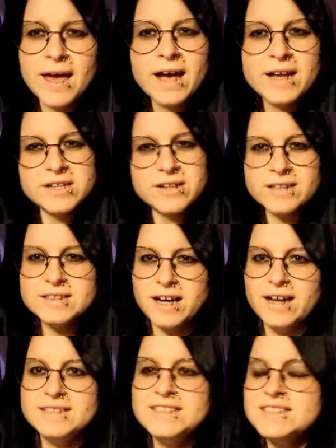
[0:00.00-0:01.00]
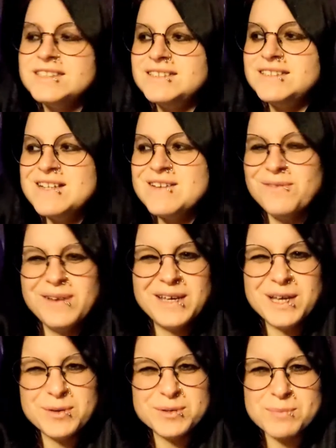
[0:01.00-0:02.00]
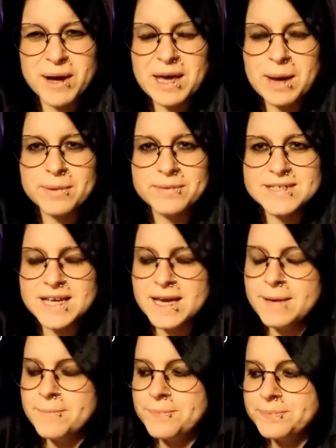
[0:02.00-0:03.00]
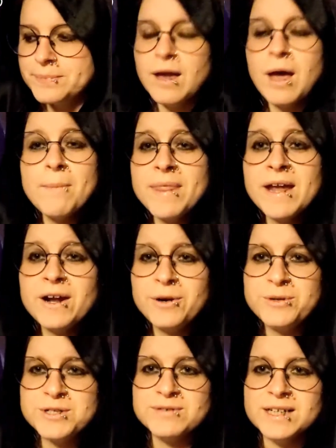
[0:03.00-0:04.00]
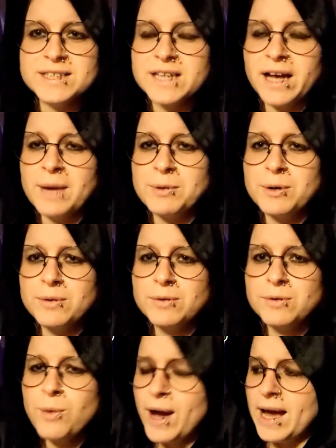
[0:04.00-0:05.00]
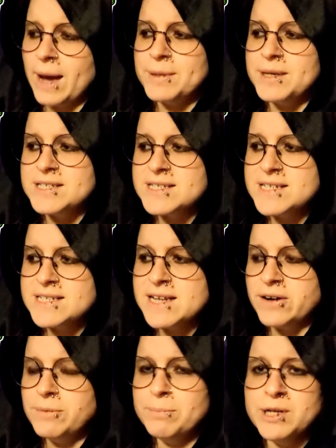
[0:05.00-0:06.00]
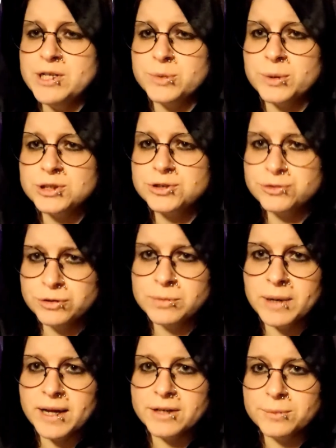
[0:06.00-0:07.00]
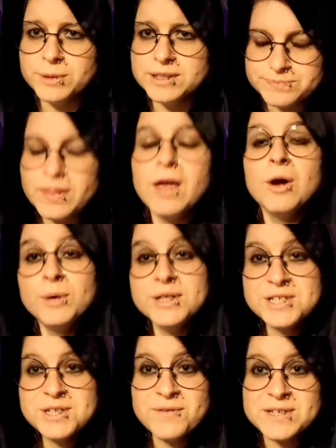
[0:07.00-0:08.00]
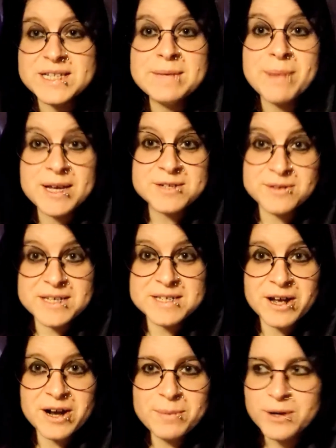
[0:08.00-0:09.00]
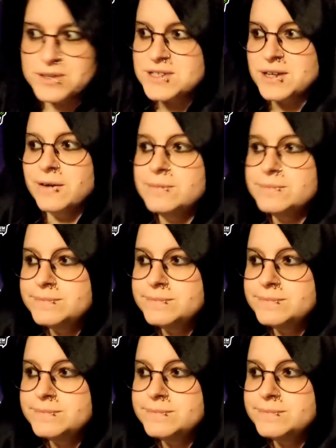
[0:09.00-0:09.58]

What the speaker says: and I just didn't think it was my cup of tea. But then I also realised I'm quite happy to sit down and binge watch True Blood, which is obviously based on these kind of books, so